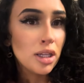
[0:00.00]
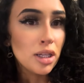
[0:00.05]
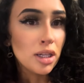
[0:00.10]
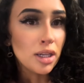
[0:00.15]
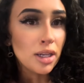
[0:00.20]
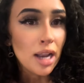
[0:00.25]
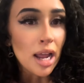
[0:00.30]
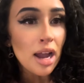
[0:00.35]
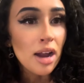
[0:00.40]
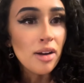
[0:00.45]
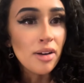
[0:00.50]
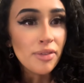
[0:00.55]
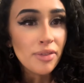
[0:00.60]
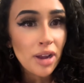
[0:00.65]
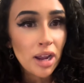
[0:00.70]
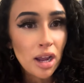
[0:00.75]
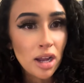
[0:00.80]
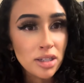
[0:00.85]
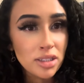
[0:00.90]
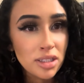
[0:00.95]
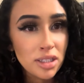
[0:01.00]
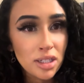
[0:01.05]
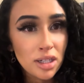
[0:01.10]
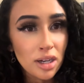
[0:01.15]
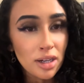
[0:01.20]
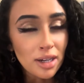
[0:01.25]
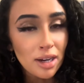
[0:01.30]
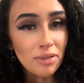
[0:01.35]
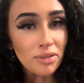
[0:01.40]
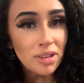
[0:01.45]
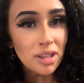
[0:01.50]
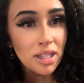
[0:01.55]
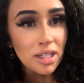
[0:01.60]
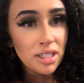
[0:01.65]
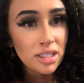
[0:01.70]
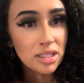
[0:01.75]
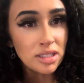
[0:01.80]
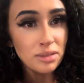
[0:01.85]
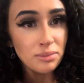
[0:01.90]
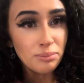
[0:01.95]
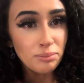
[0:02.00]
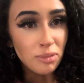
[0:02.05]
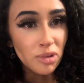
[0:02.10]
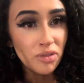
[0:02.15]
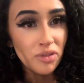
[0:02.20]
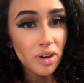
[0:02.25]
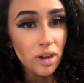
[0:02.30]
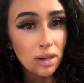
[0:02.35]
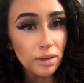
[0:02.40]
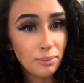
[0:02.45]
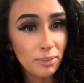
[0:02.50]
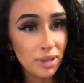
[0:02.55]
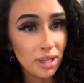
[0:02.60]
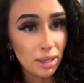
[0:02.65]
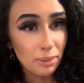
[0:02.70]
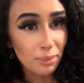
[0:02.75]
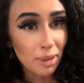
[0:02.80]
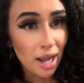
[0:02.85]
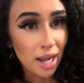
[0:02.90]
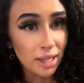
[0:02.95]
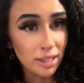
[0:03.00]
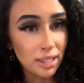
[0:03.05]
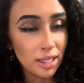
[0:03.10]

Now, if I got cheated on, I would literally just move on and be like, bye.